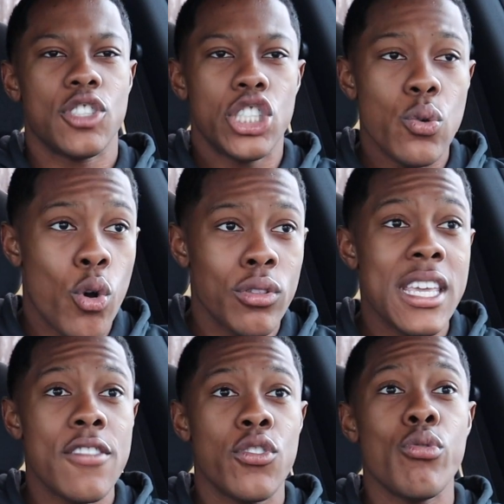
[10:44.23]
She won't
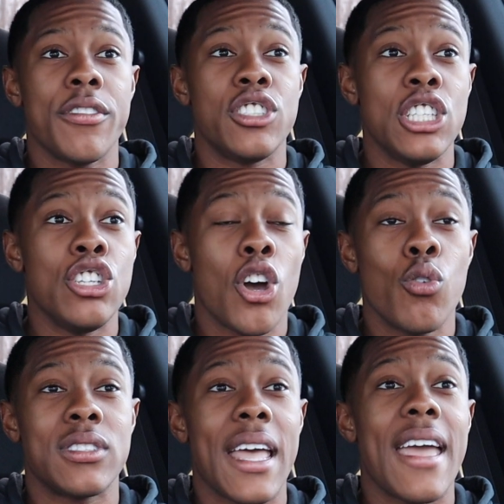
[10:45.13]
leave you if she
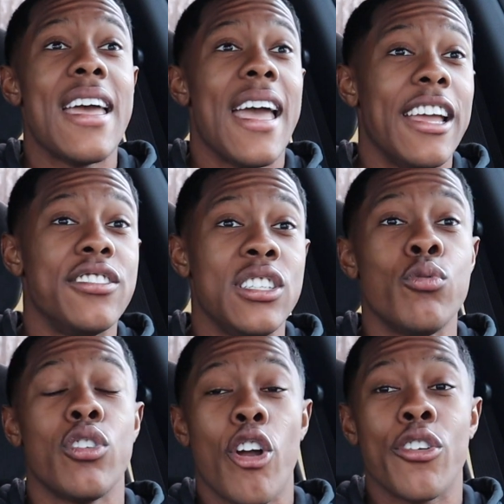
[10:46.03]
knows that if she
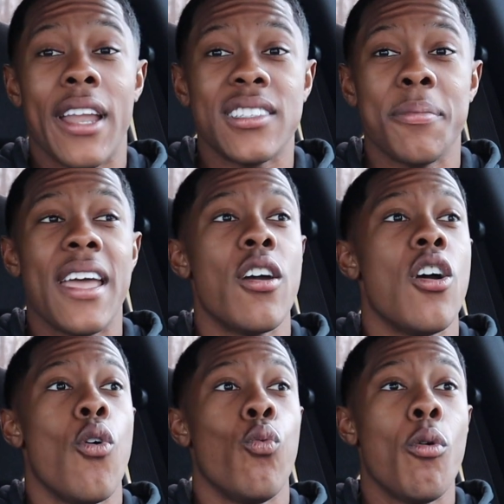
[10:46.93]
her next
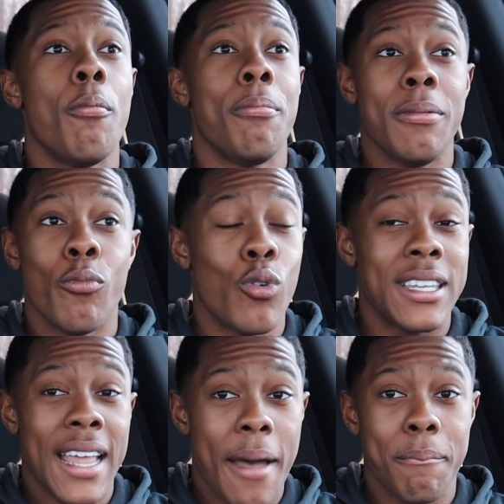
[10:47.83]
man will will
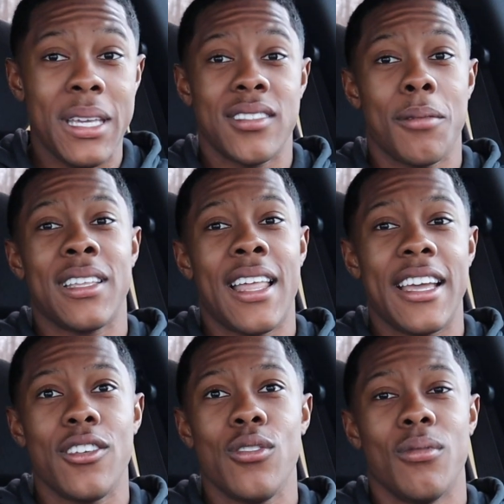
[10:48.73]
not be something
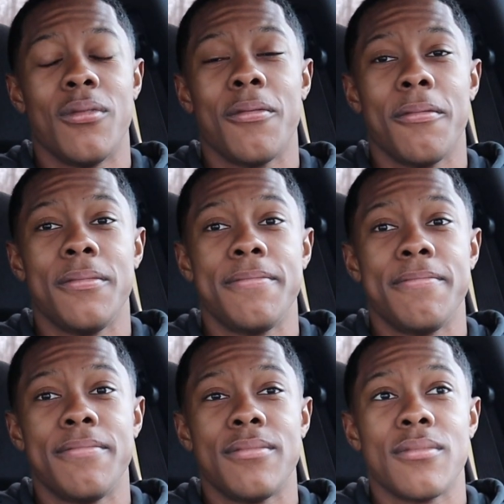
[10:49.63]
like you.
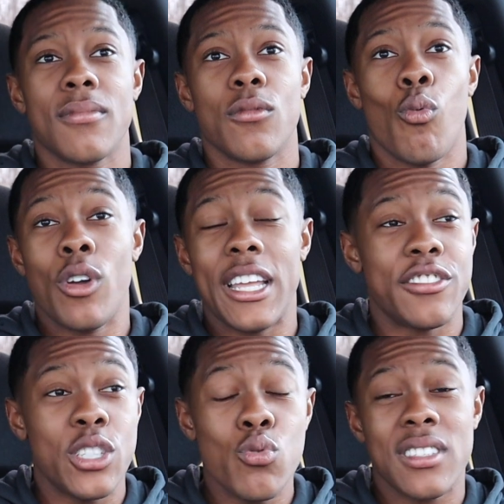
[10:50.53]
When
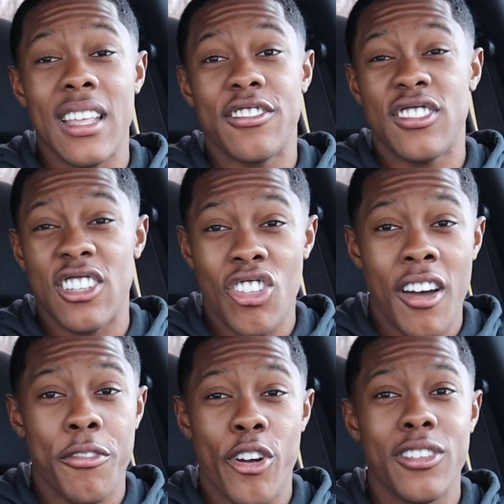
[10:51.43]
if she was if the
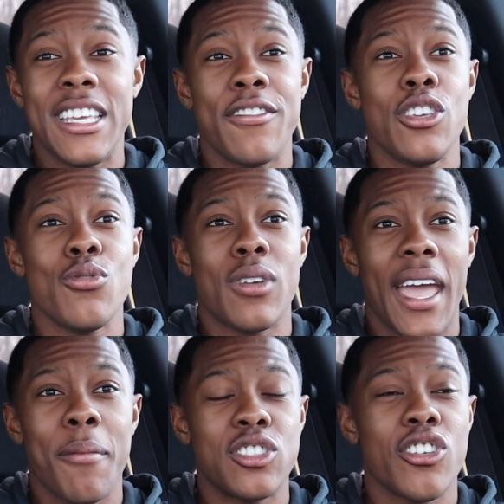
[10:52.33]
thought of her leaving you
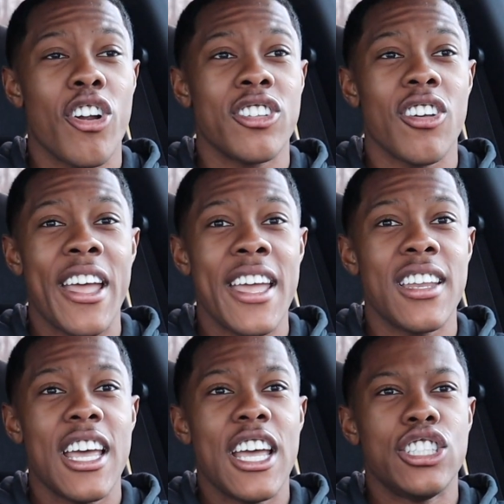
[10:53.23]
came into her
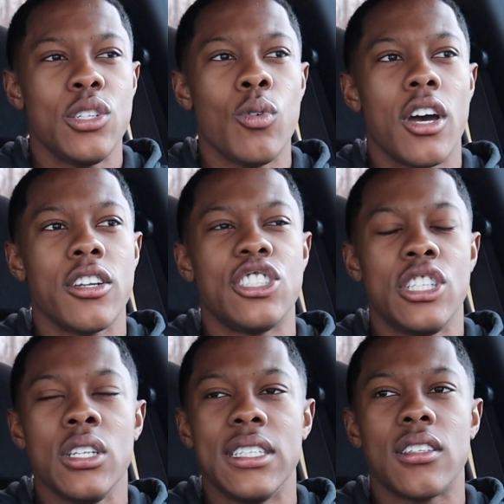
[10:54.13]
head, she will under
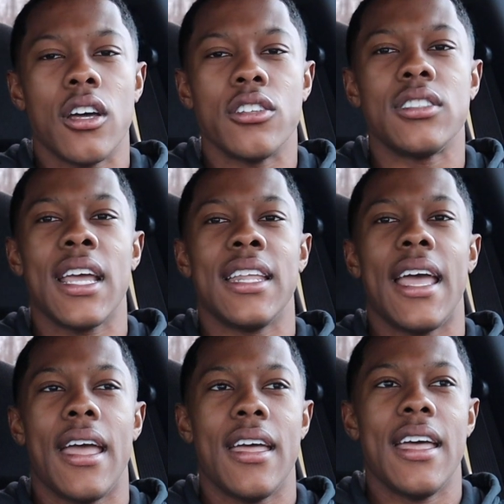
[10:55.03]
she needs to understand
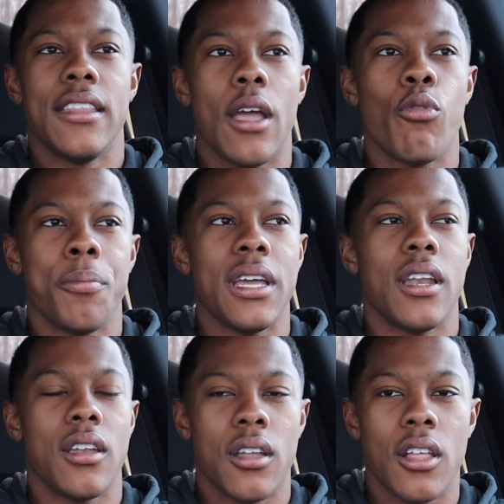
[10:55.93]
that there will be
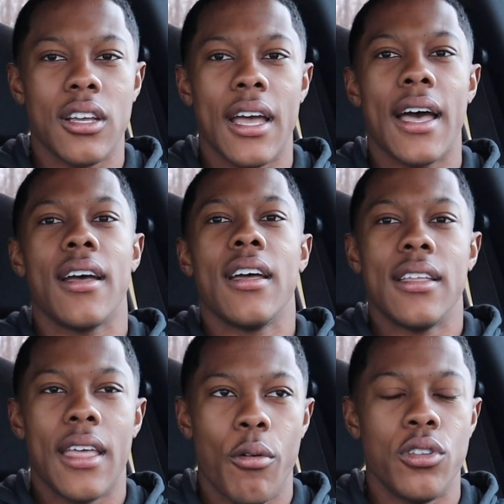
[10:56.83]
another guy
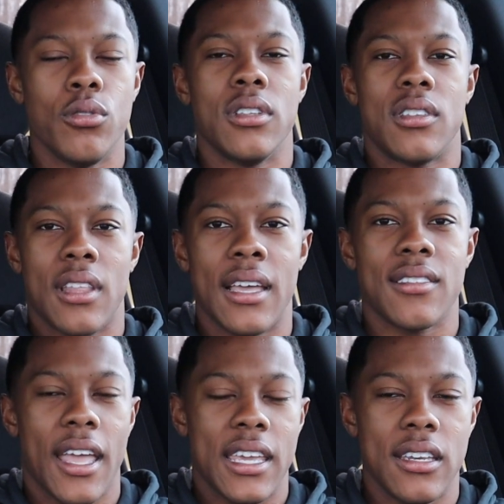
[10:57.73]
that will do the
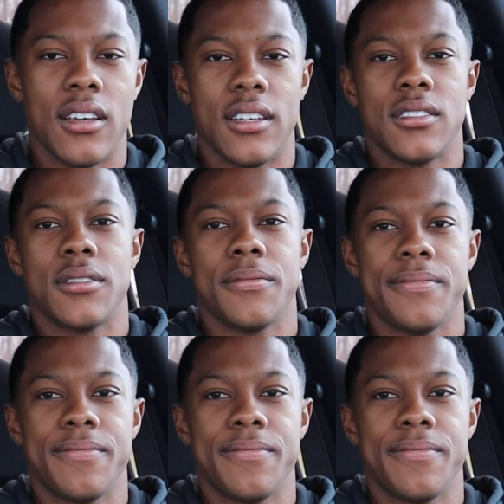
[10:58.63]
things that he does.